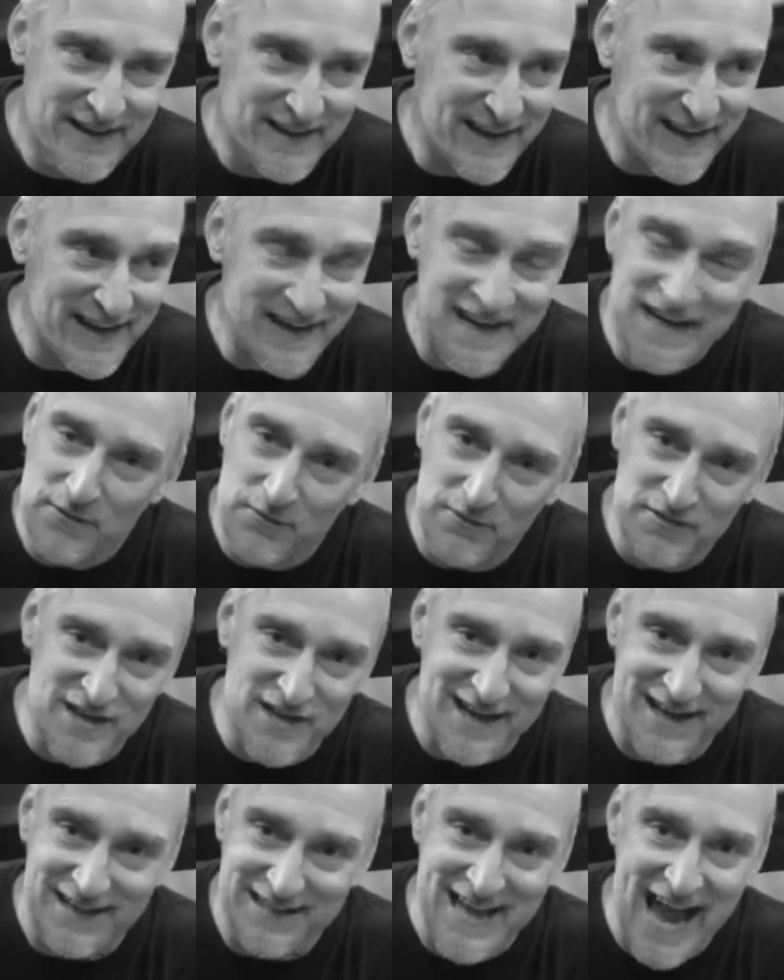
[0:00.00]
and he was
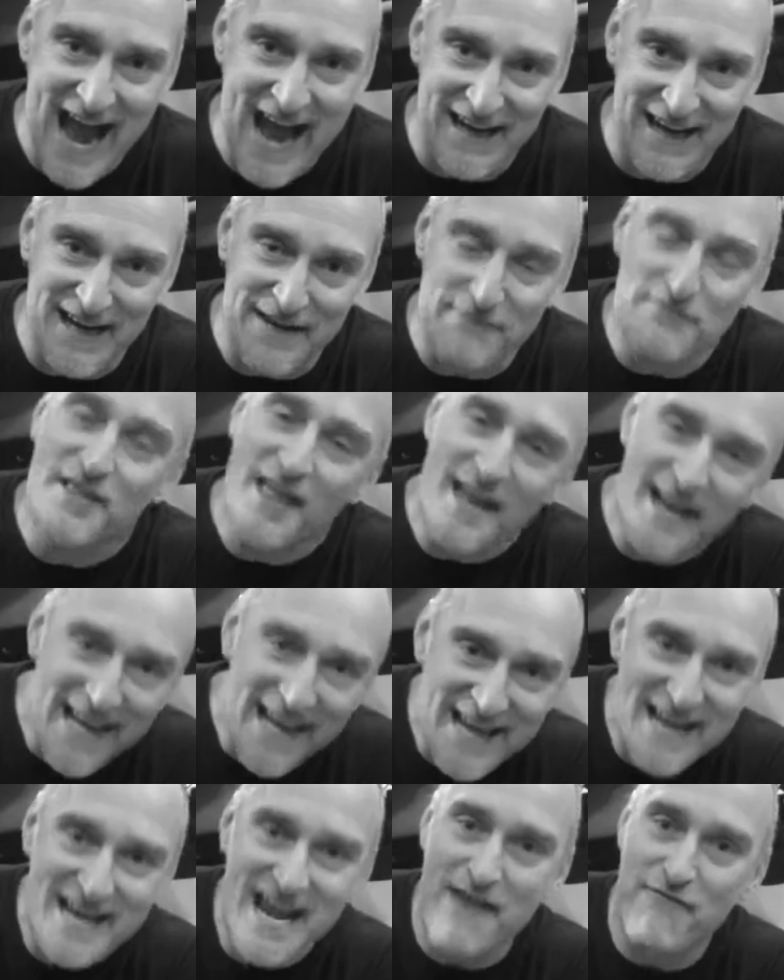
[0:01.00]
like attacking it with like
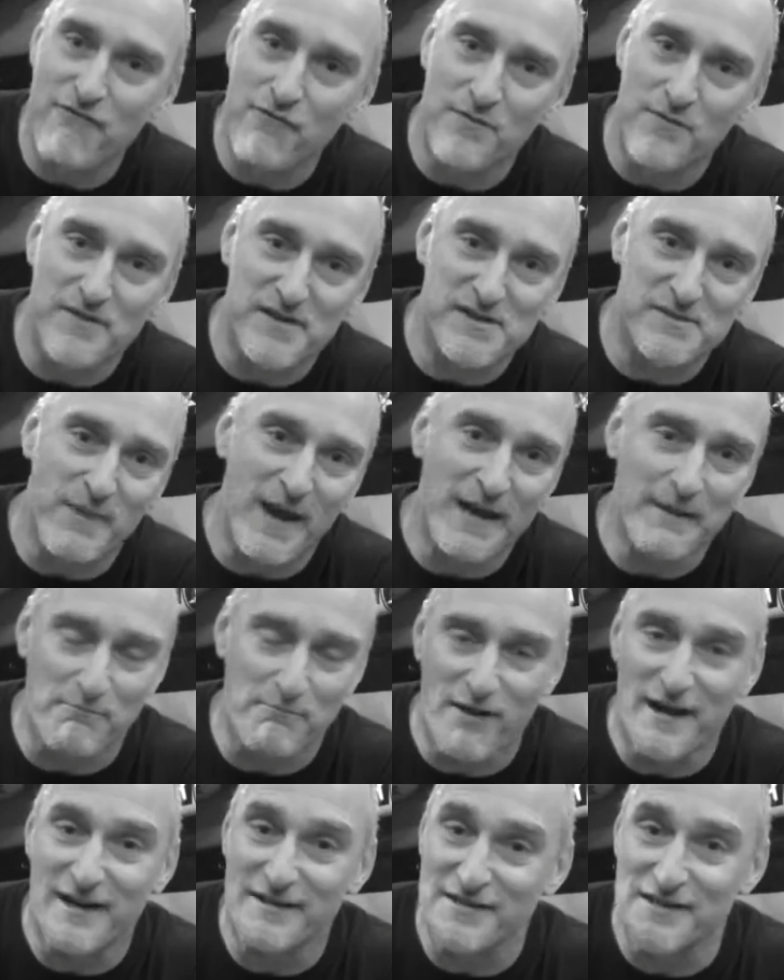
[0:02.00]
hitting everyone with the spike
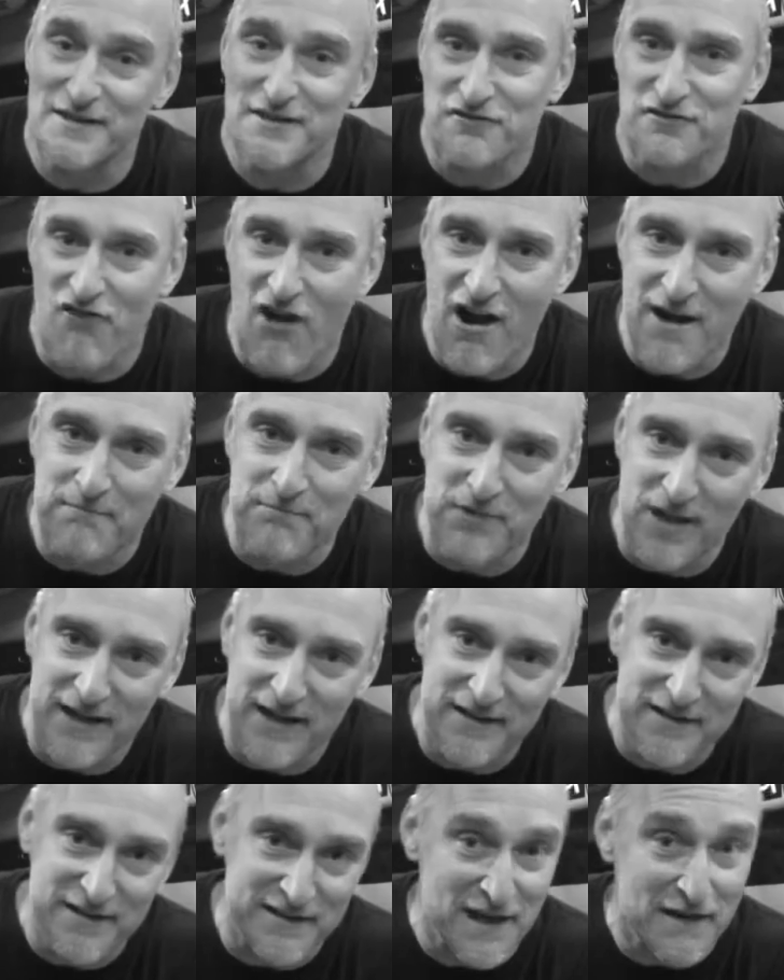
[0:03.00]
bracelets, drawing blood
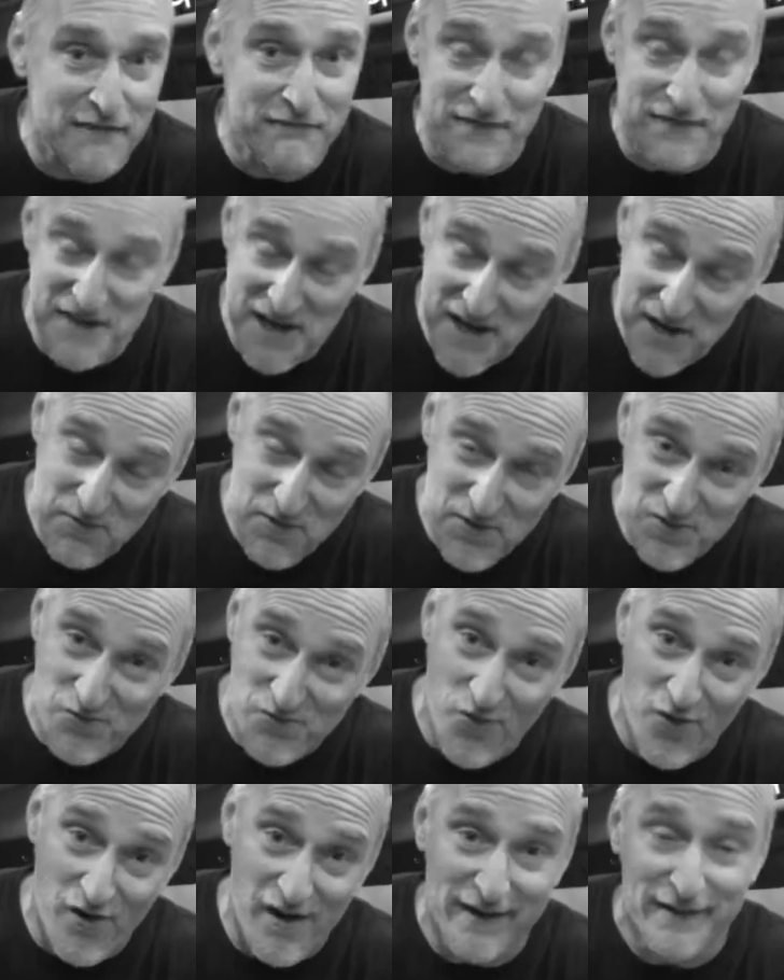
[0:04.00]
and stuff. And he was
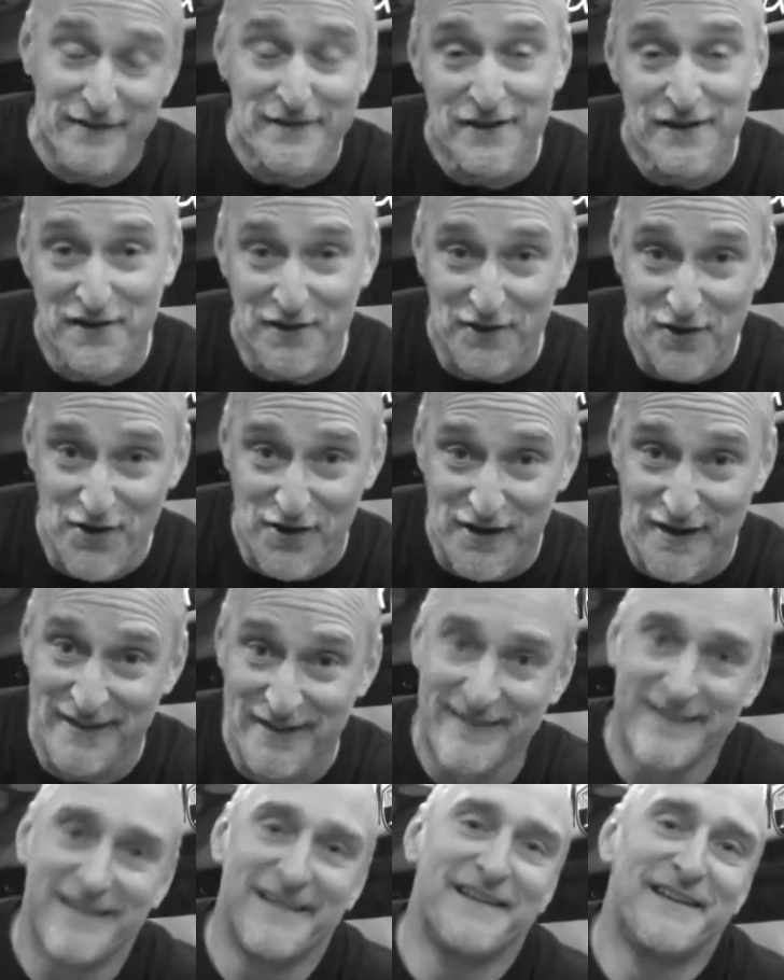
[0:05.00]
warned, look,
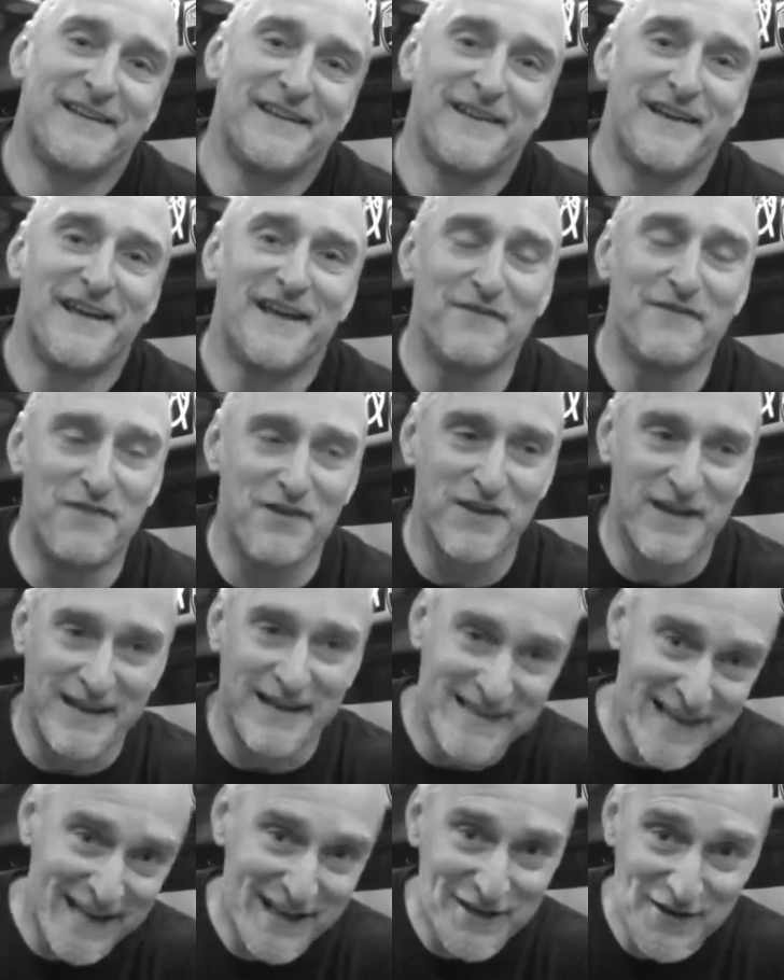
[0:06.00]
if you
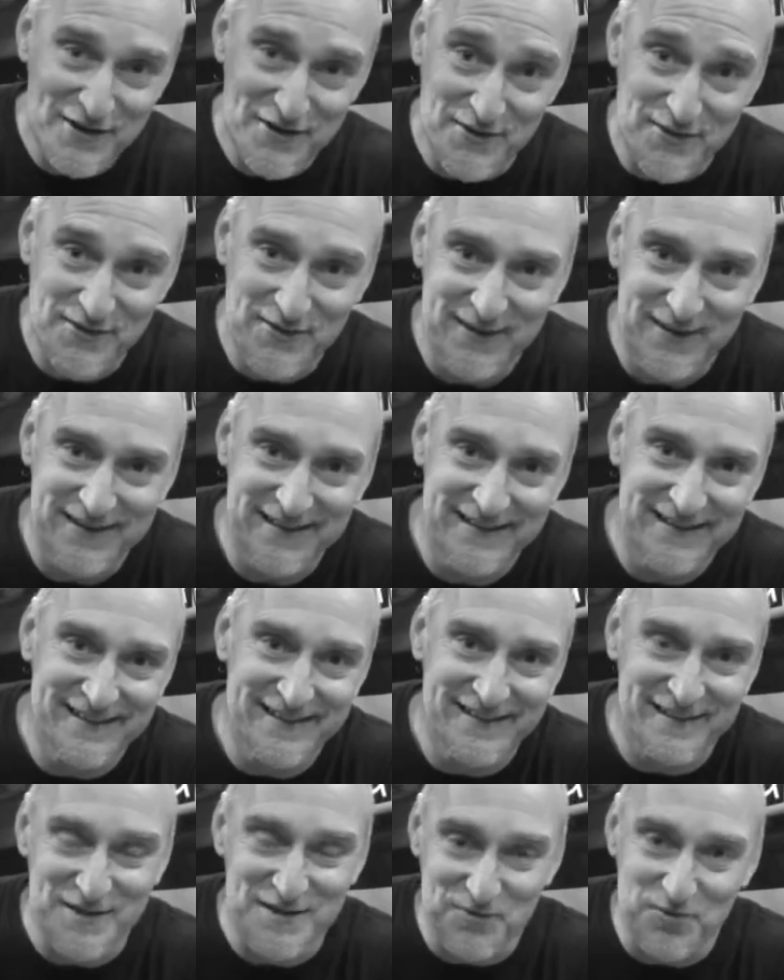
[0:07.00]
continue,
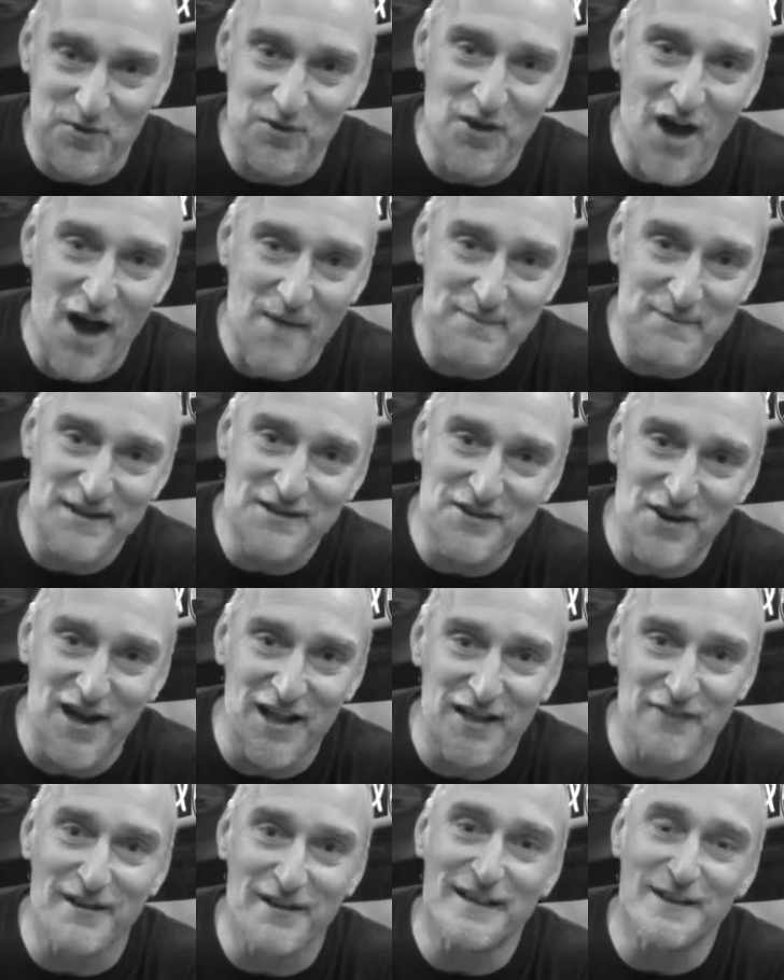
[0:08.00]
this will not be
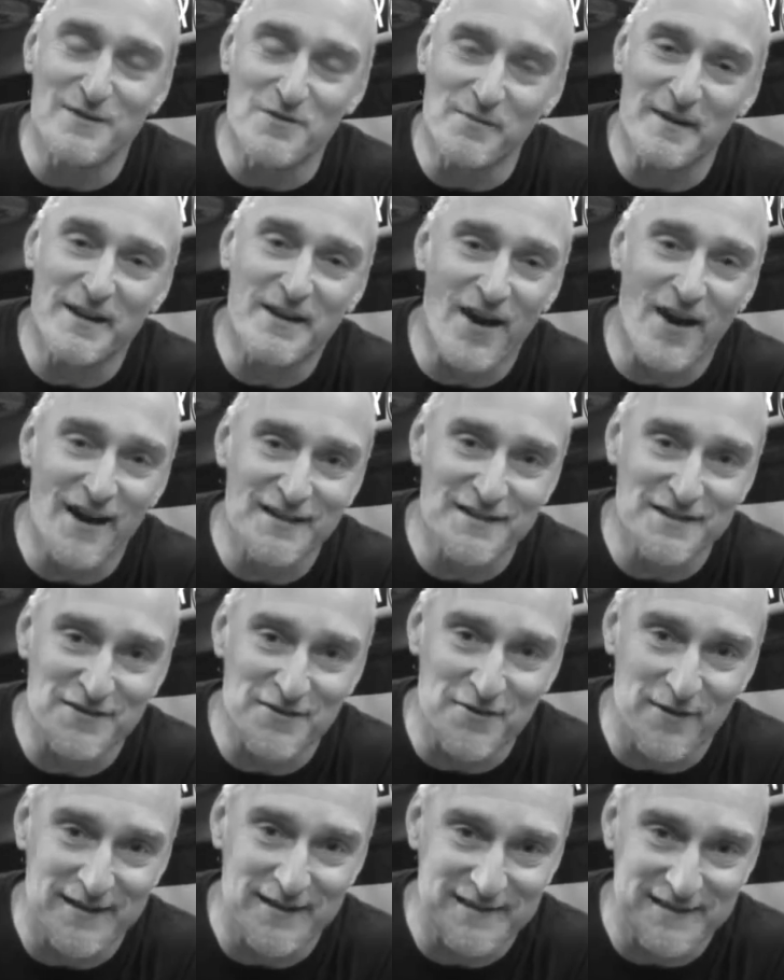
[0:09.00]
tolerated. There will be
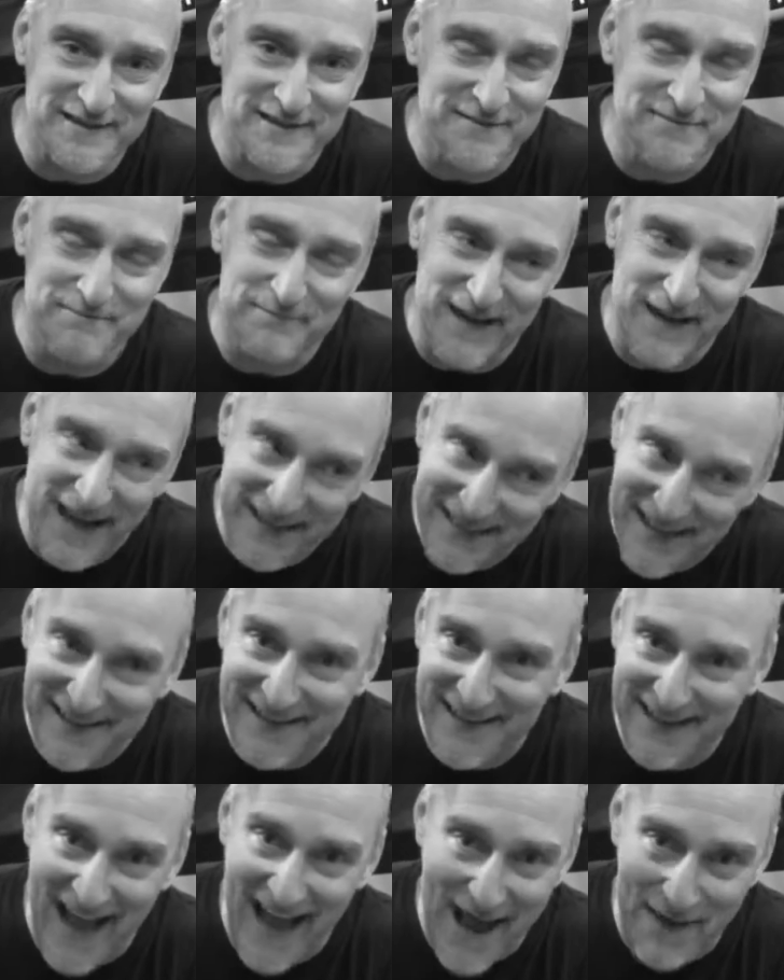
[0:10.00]
consequences. But I think
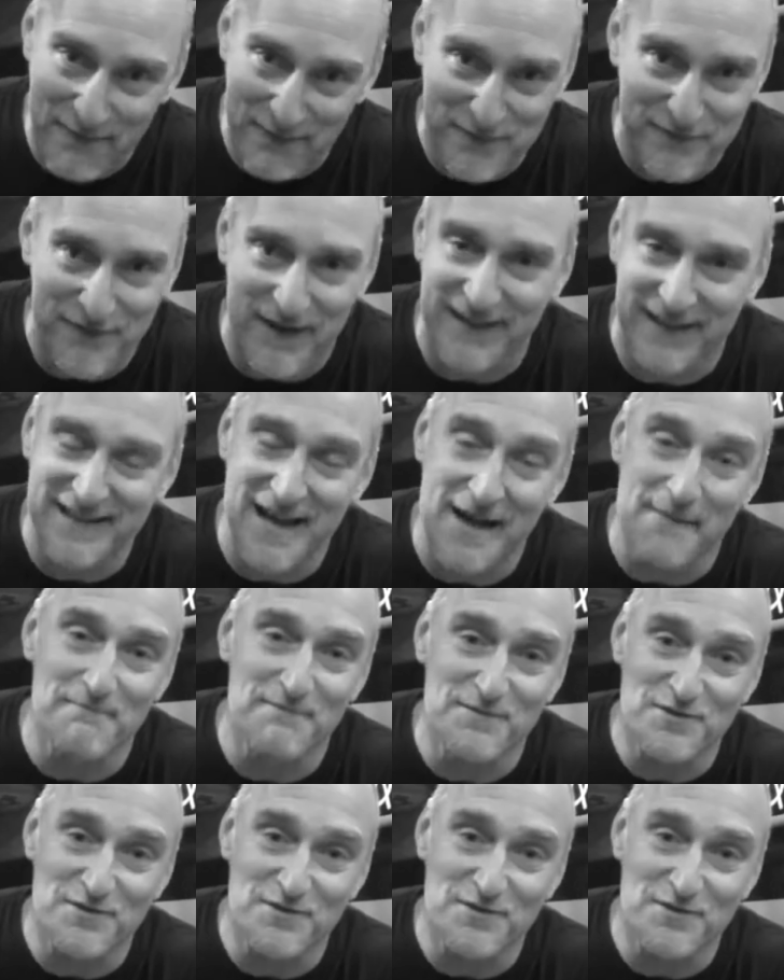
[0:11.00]
the guy was fucked up.